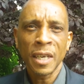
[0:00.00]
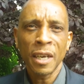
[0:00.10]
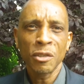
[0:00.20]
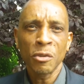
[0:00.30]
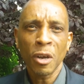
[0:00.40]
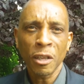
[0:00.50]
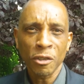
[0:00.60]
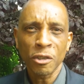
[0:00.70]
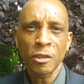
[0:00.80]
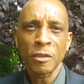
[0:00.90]
a new
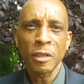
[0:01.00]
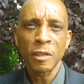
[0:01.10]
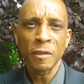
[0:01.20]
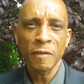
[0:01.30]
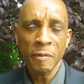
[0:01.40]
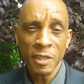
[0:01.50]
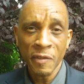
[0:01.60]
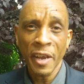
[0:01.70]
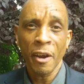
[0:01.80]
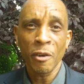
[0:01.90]
cultural
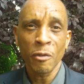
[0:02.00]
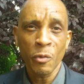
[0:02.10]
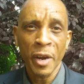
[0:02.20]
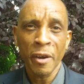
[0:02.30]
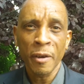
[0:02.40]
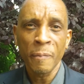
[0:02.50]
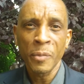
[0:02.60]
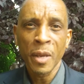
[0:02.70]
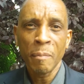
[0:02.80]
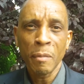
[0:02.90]
sphere where
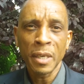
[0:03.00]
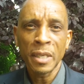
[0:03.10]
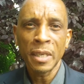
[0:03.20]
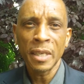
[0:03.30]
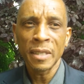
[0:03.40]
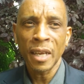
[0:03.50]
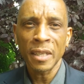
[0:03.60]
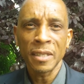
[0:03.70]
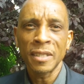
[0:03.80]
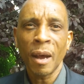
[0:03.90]
money is
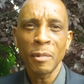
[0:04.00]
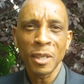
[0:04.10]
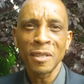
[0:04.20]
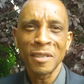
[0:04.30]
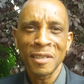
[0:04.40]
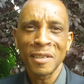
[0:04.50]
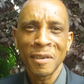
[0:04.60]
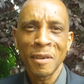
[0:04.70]
not the dominant